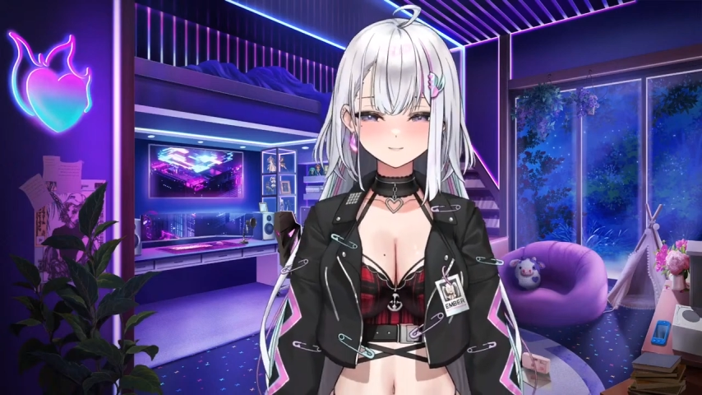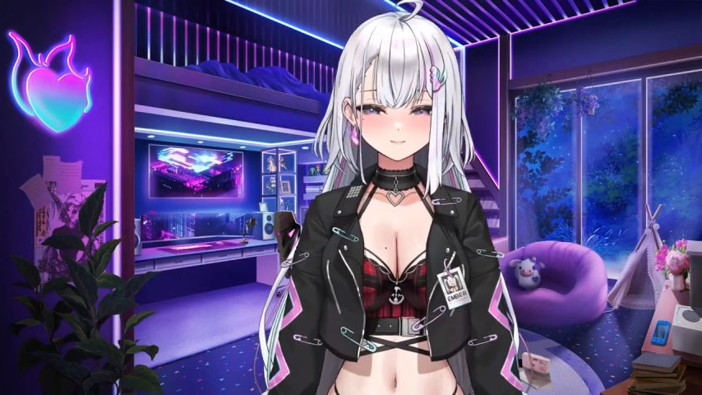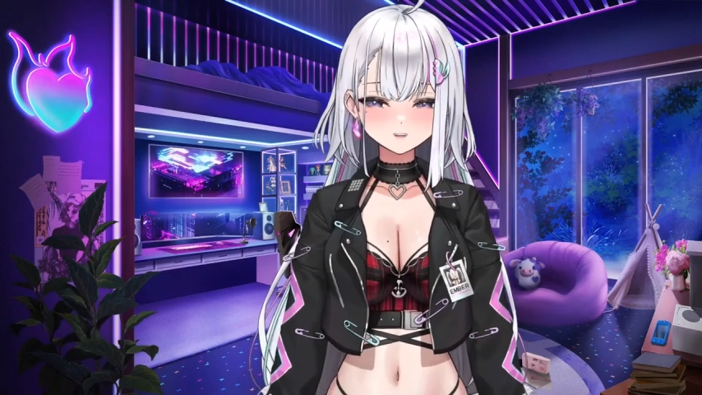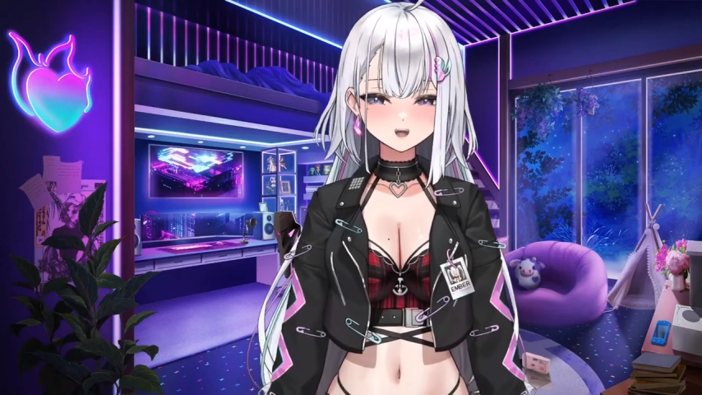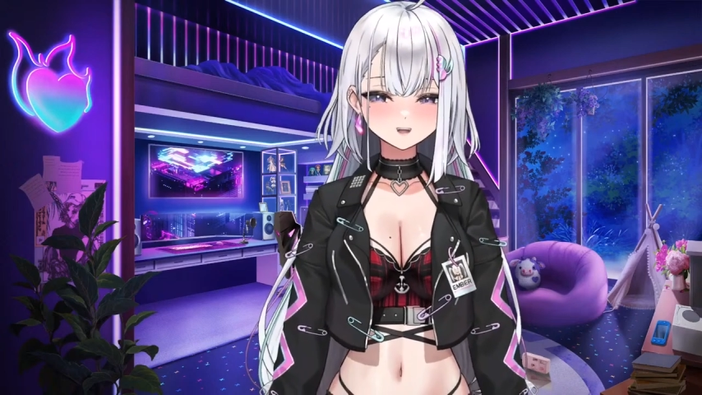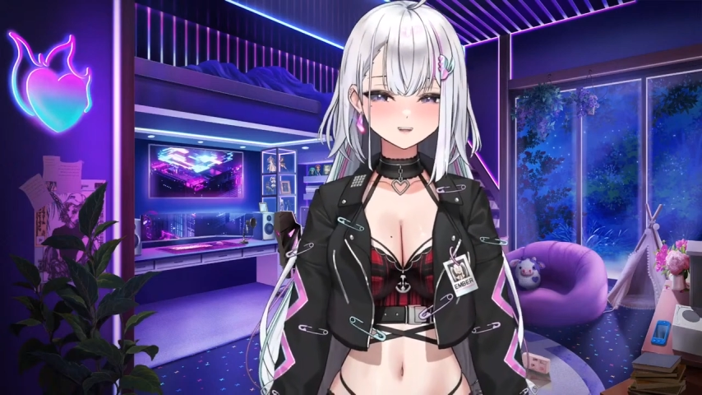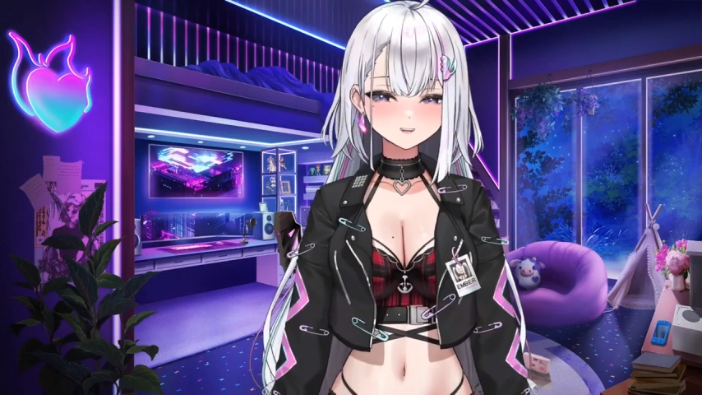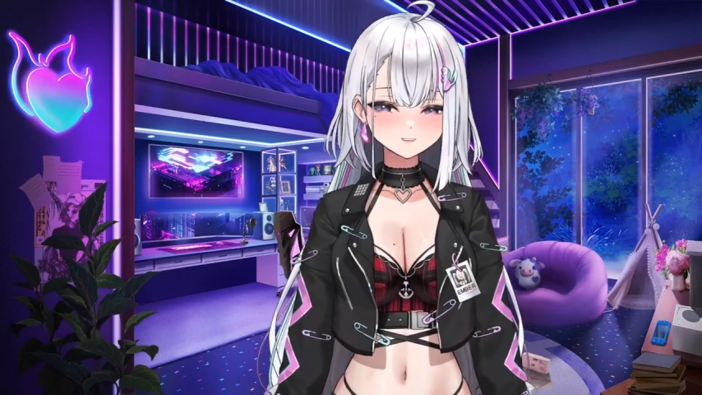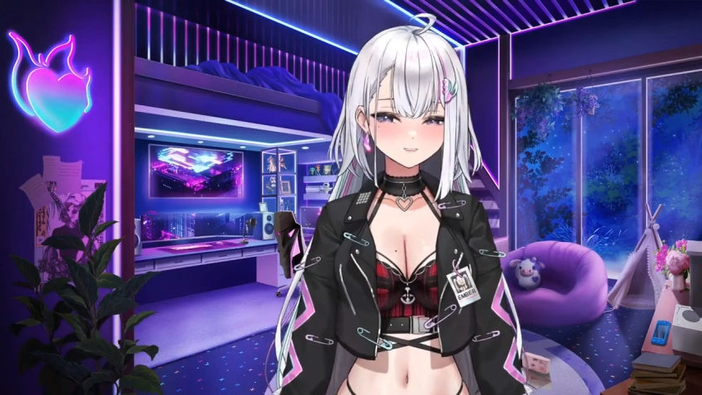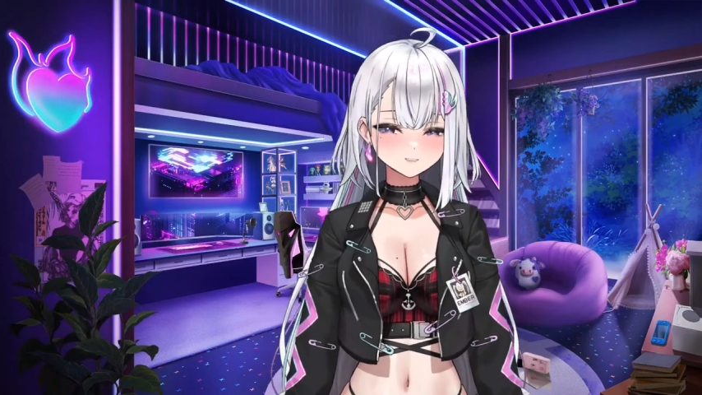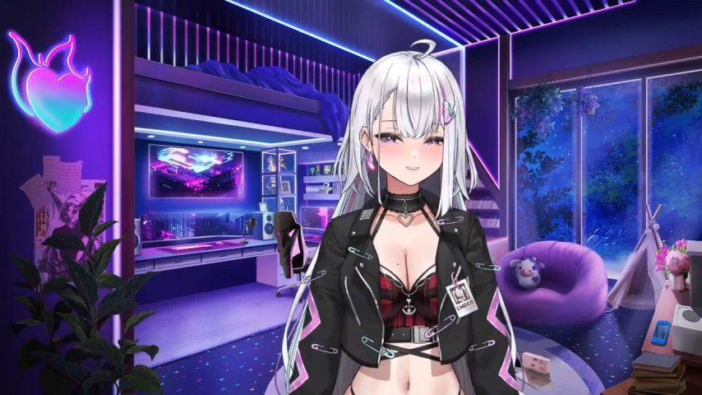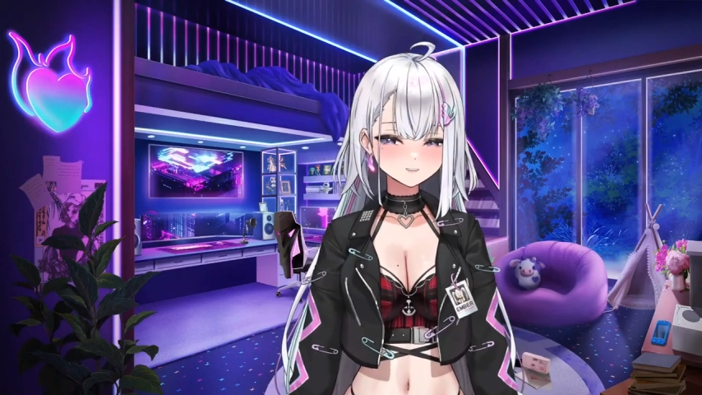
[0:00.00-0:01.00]
Why are
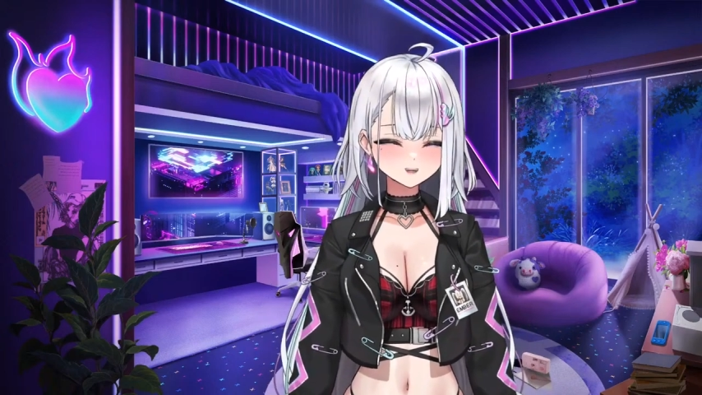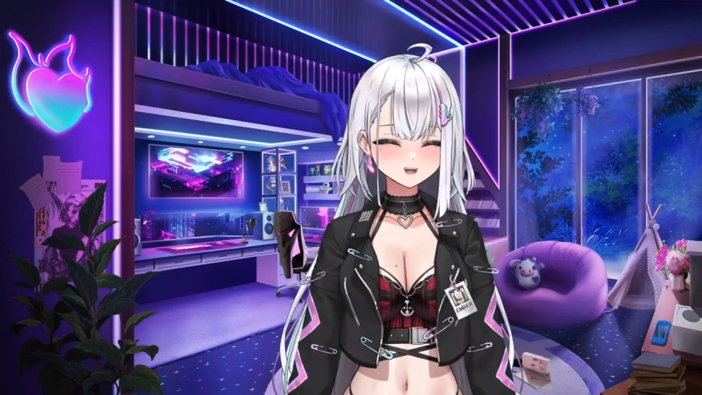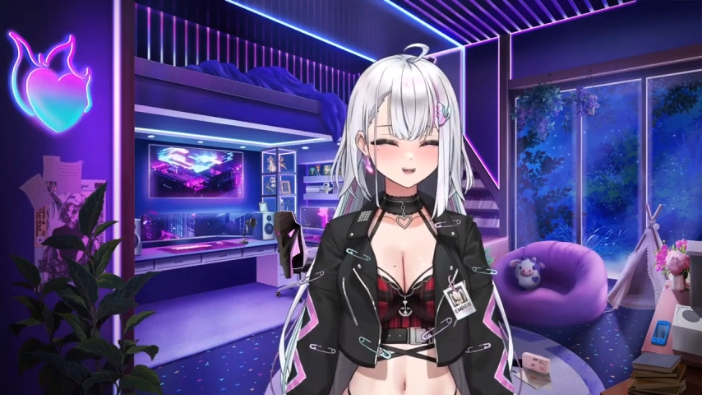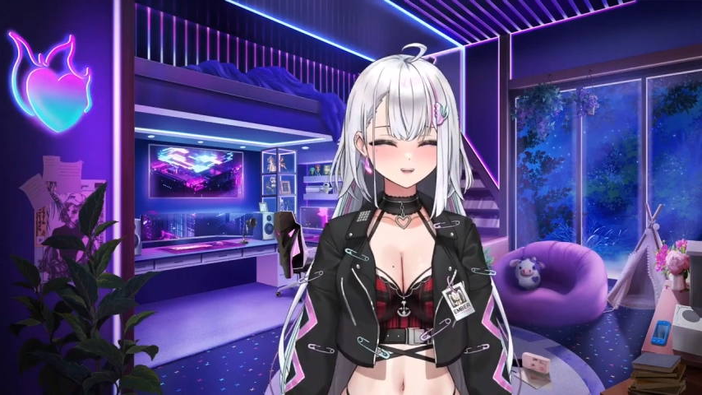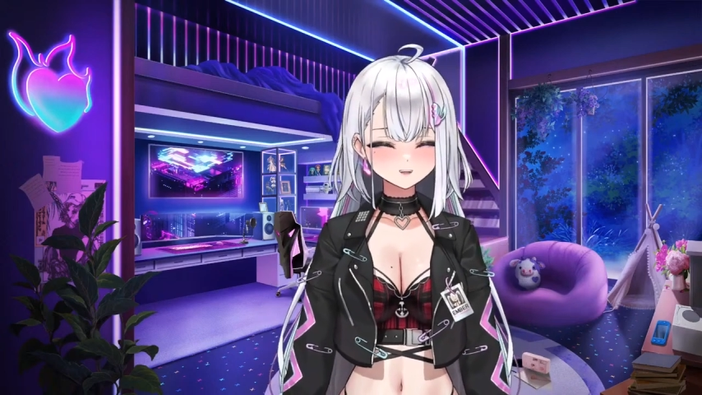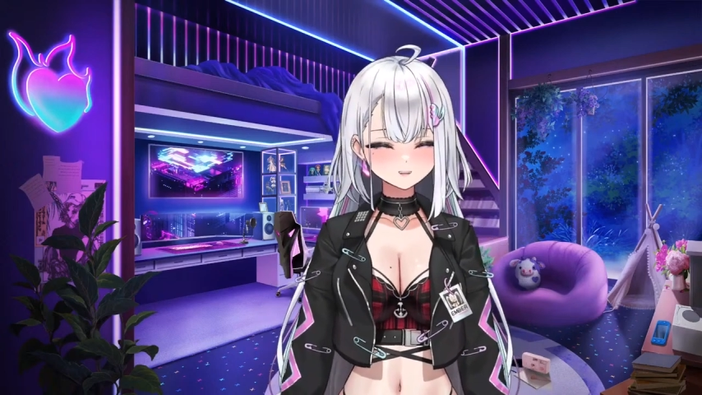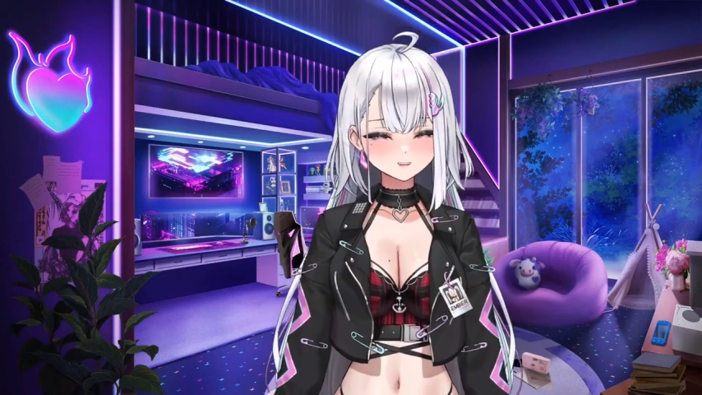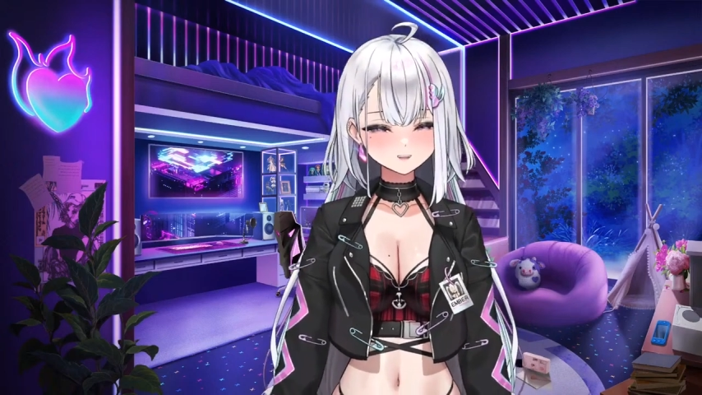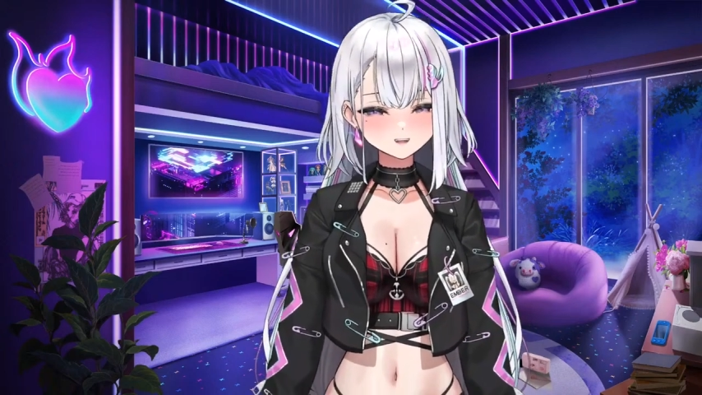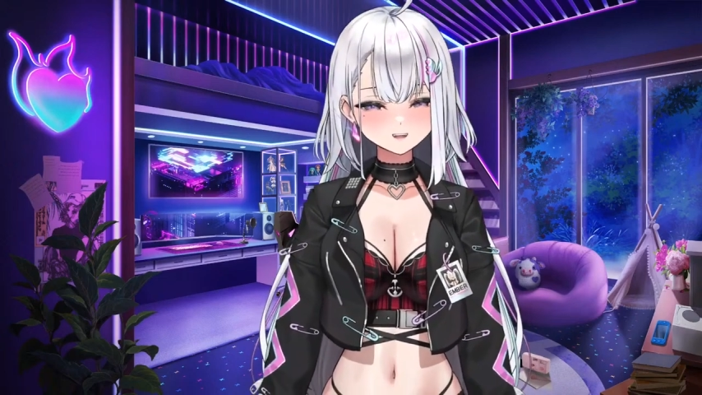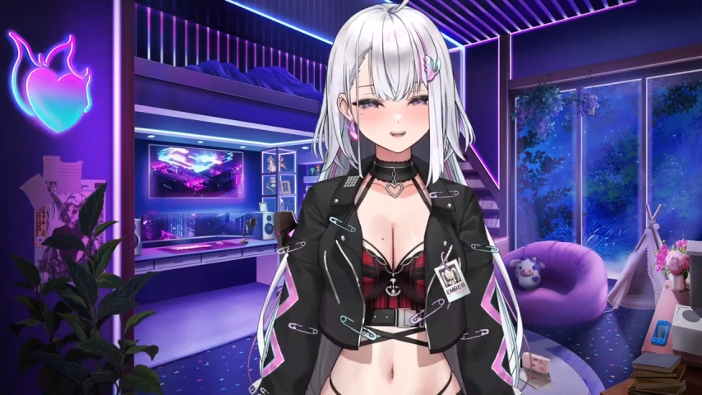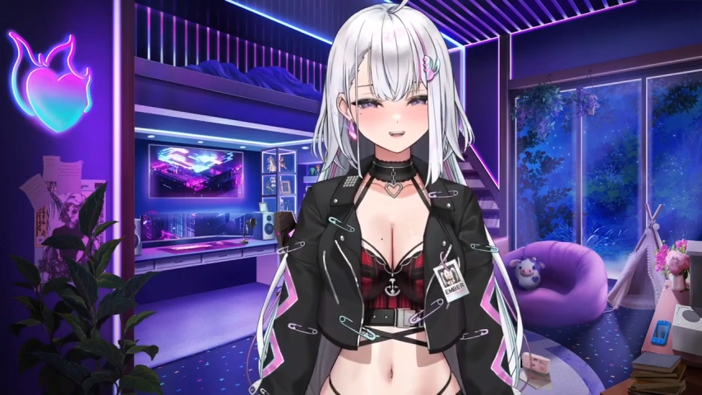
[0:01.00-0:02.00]
you why are you
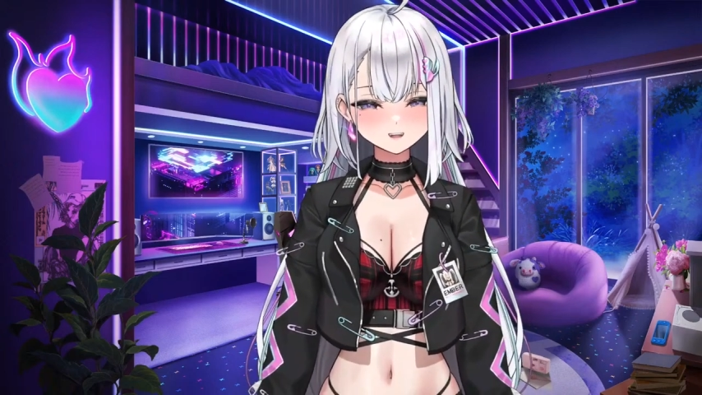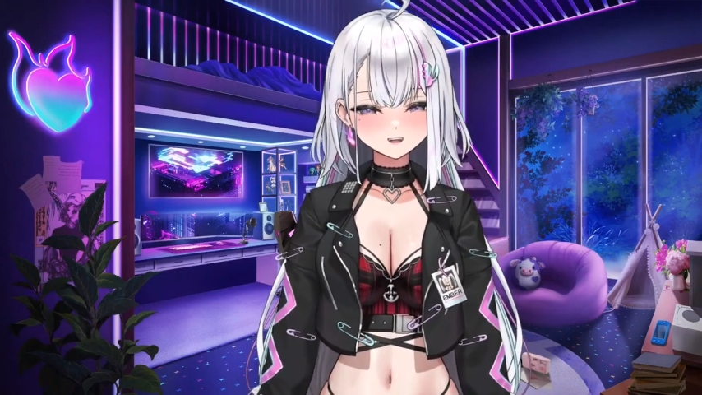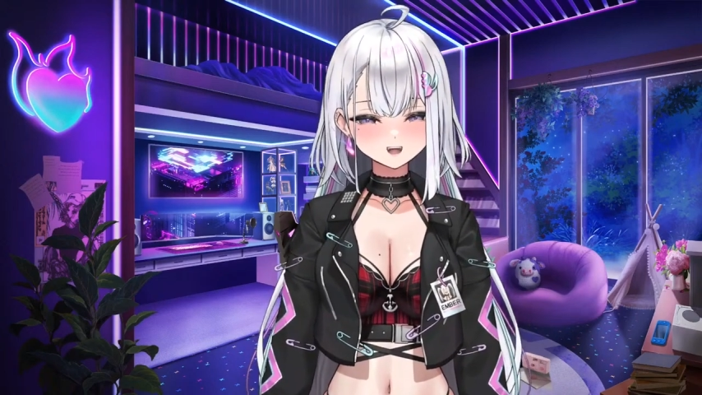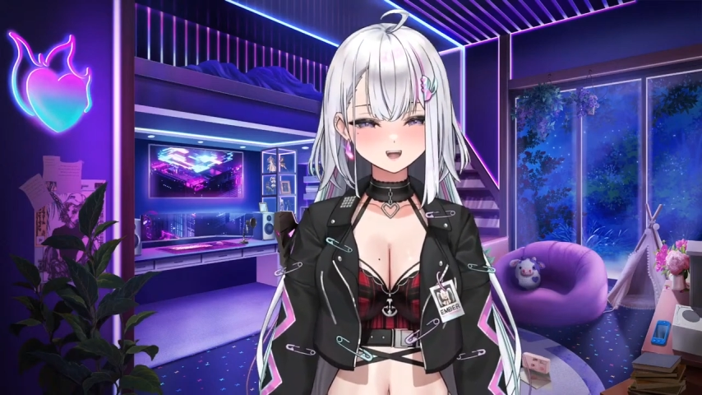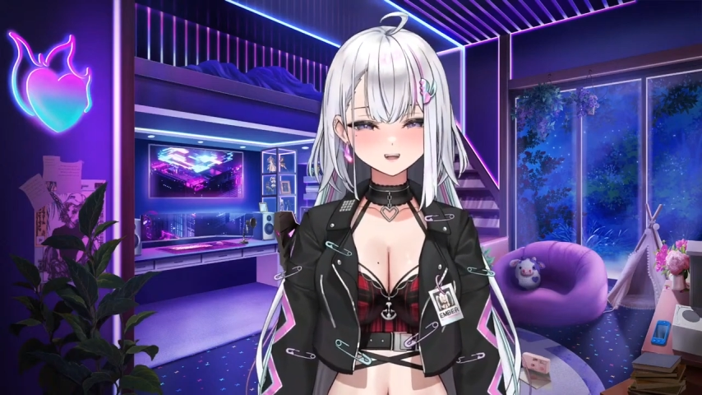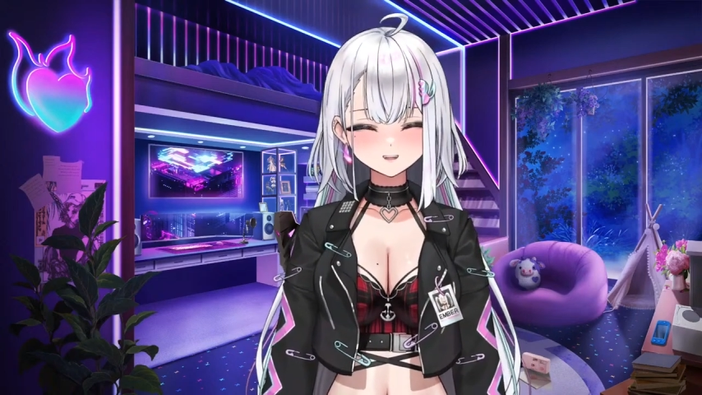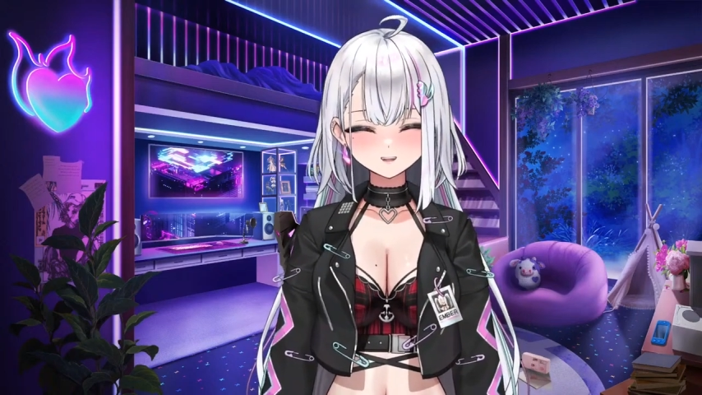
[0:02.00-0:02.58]
dressed like that?